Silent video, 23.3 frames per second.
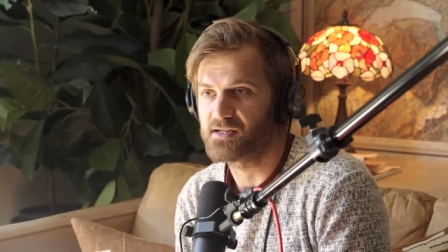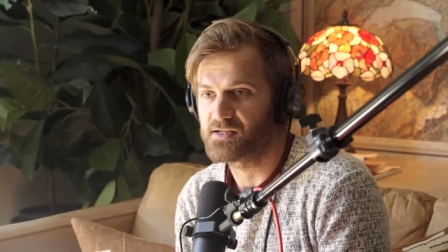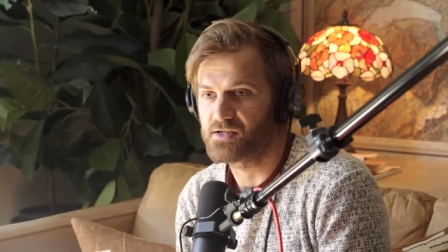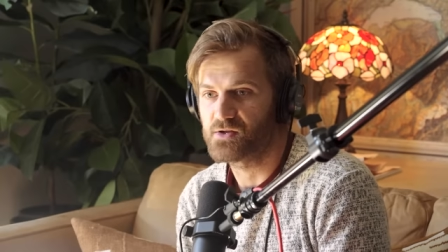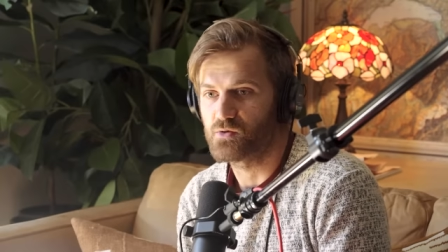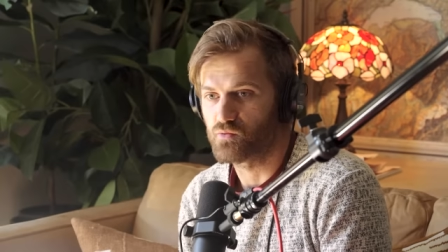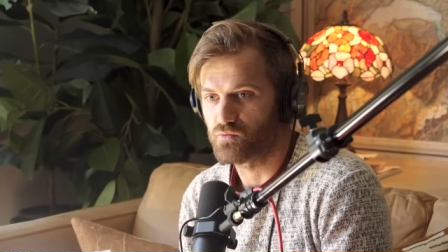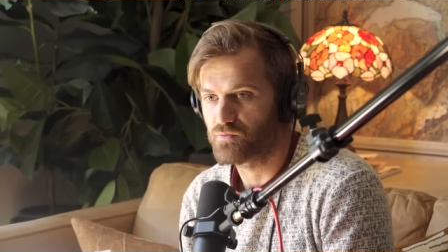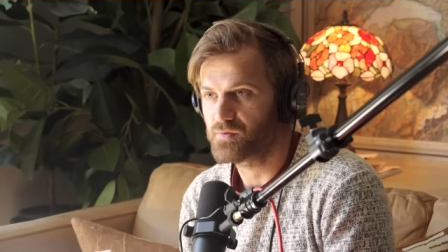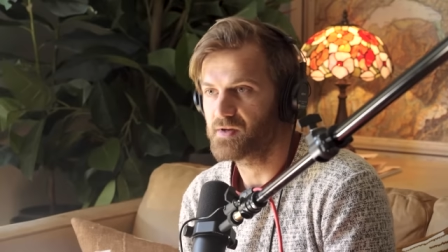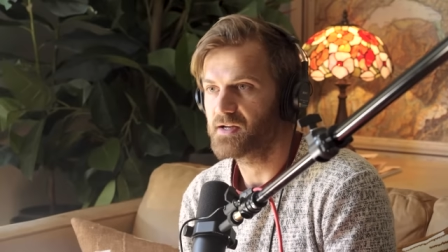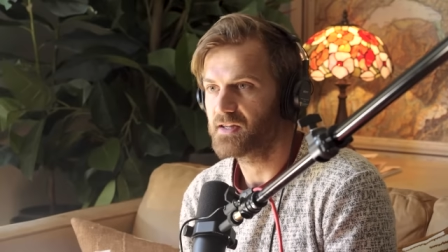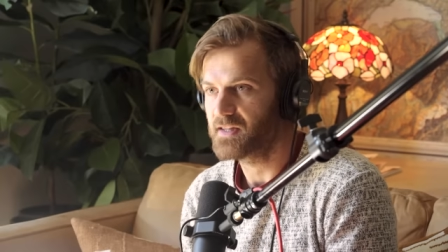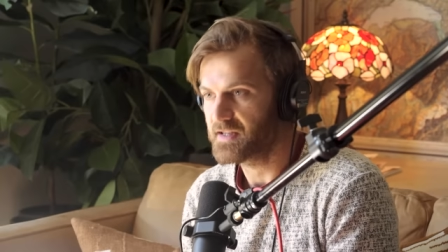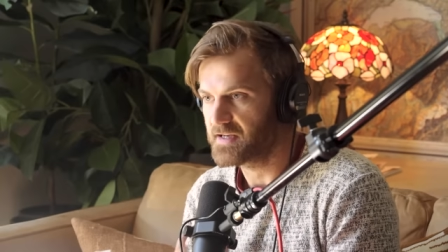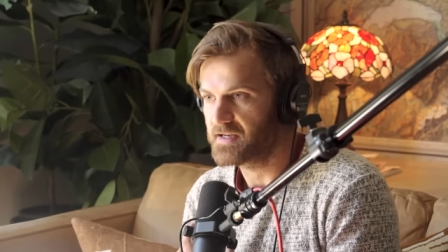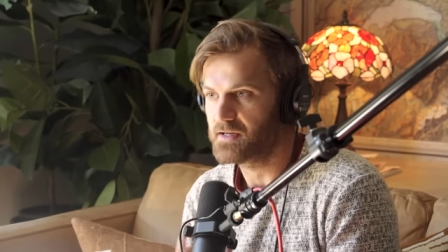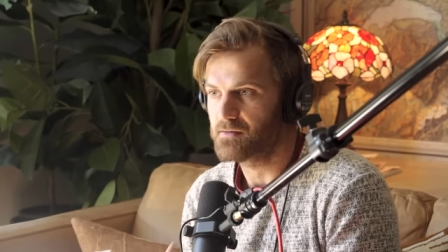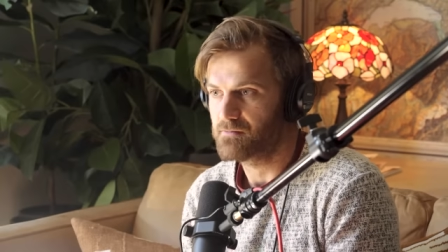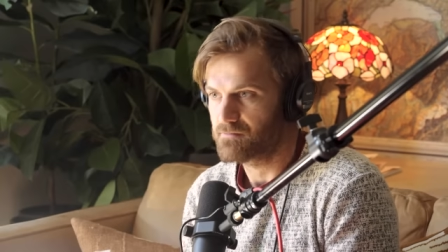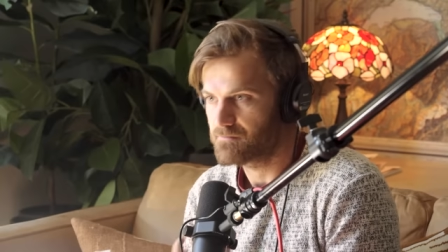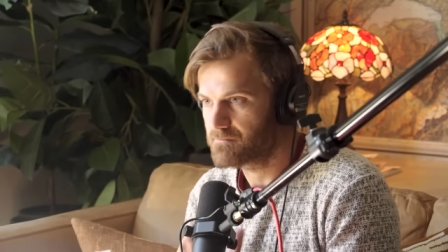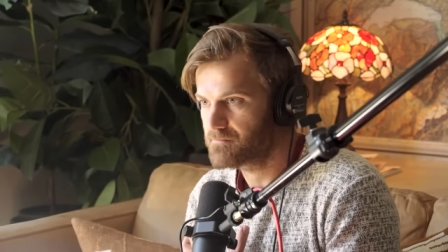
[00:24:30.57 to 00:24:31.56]
to
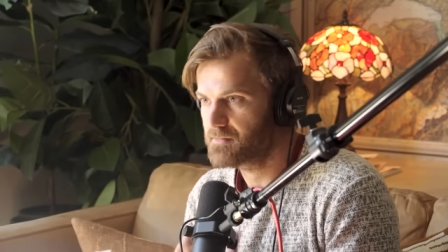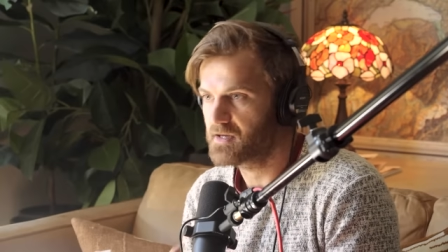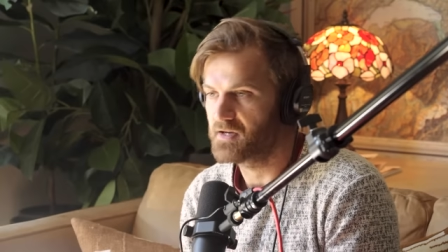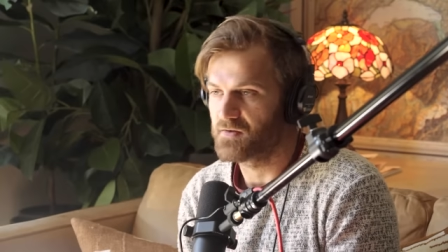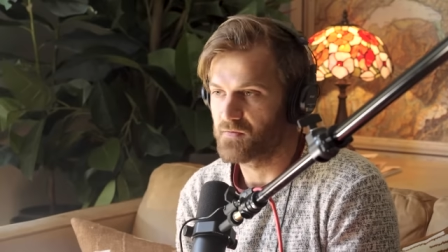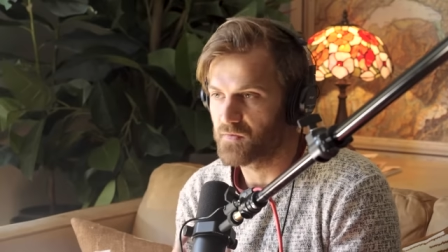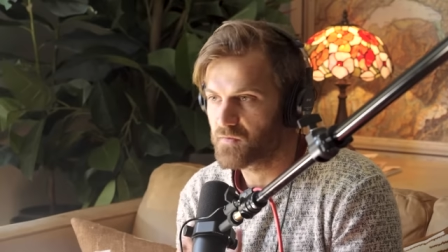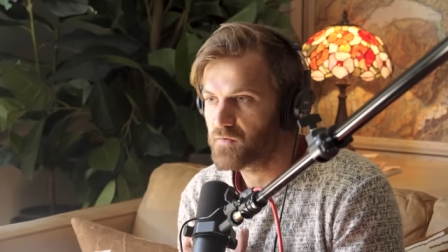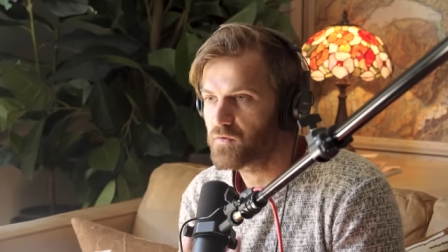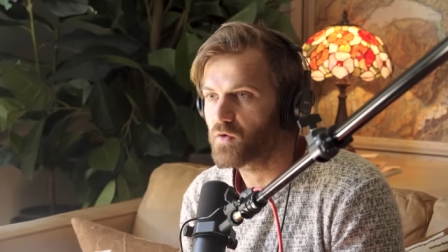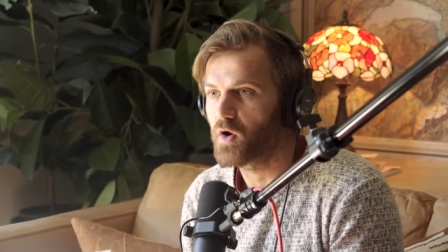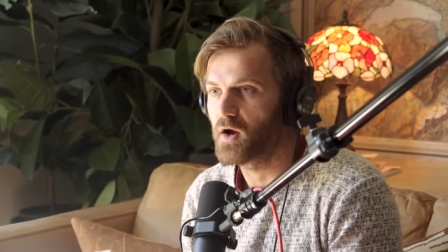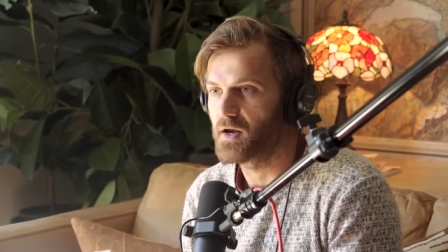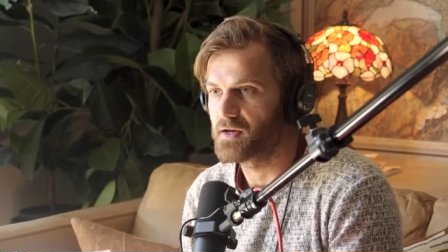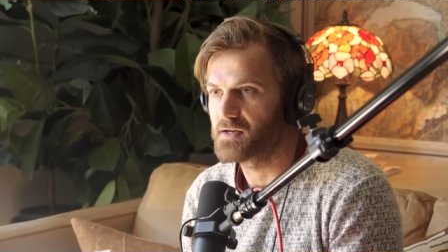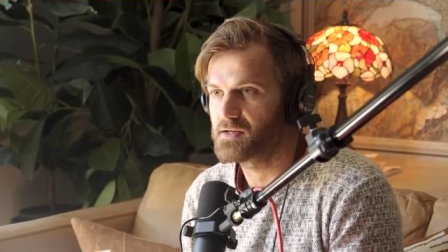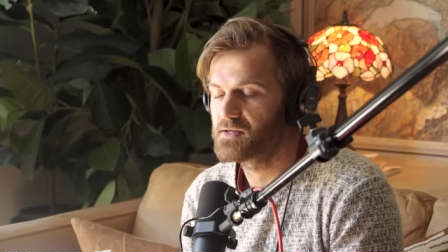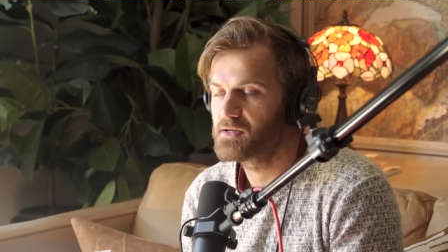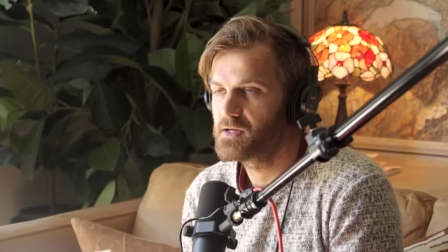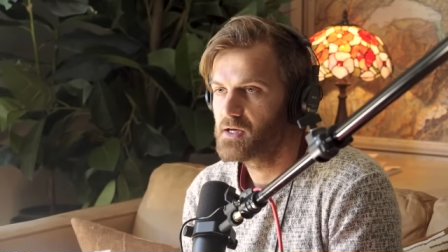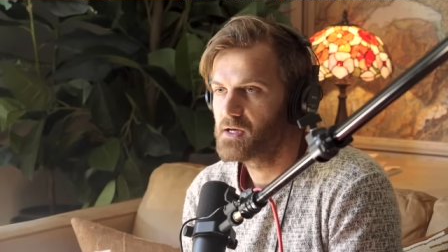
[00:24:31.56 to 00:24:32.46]
really confront